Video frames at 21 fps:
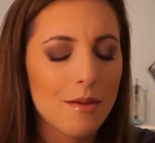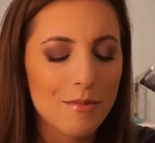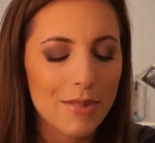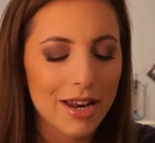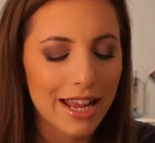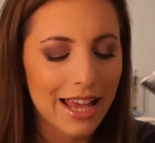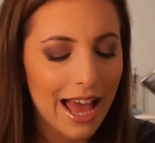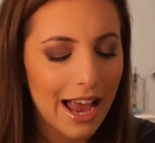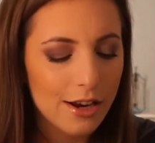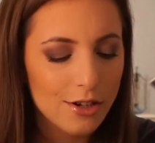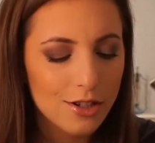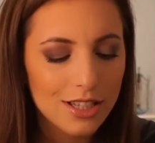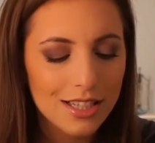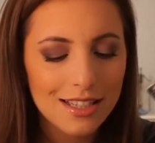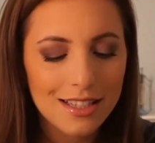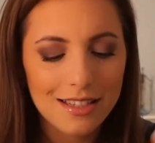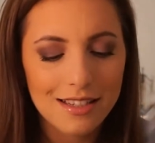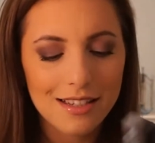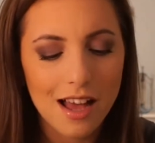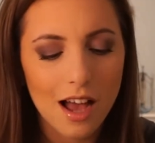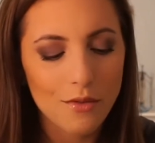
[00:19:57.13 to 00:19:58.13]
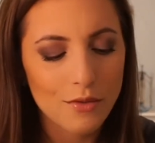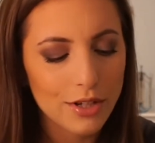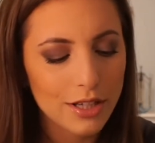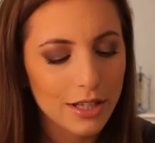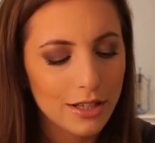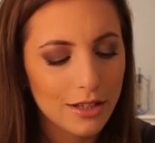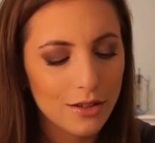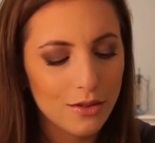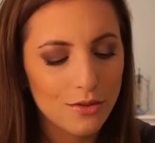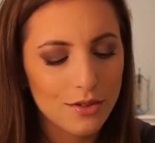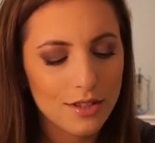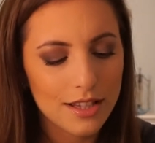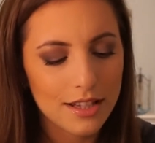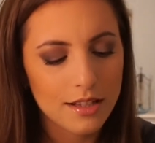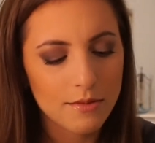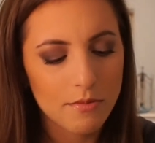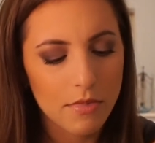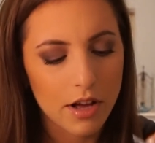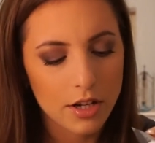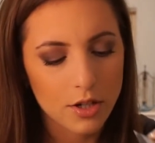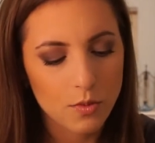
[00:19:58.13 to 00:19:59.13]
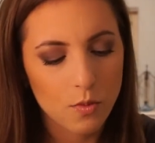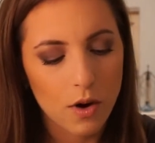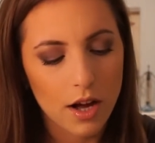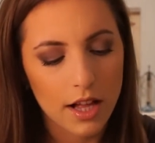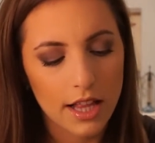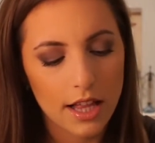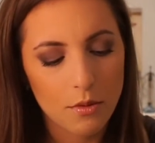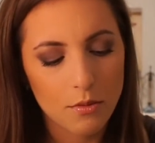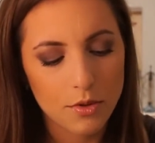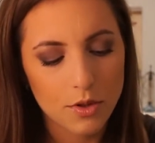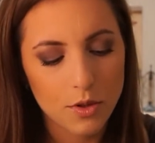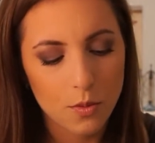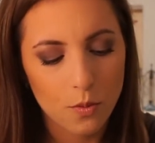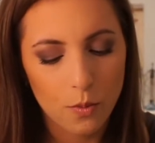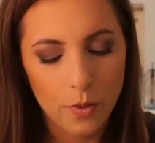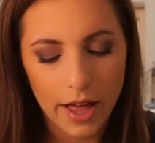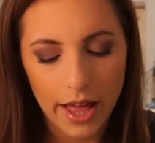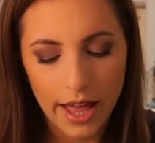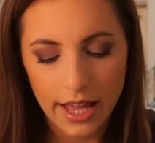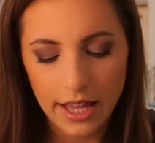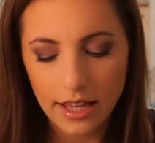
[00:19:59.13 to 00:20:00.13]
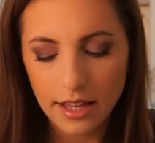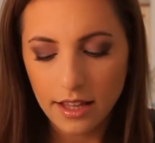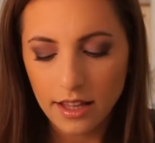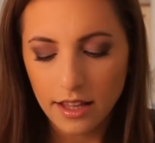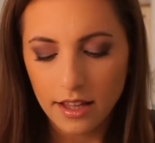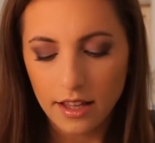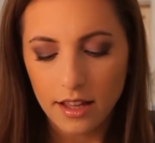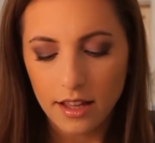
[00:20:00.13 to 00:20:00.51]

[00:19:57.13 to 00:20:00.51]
but I actually did not really use this much while I was away,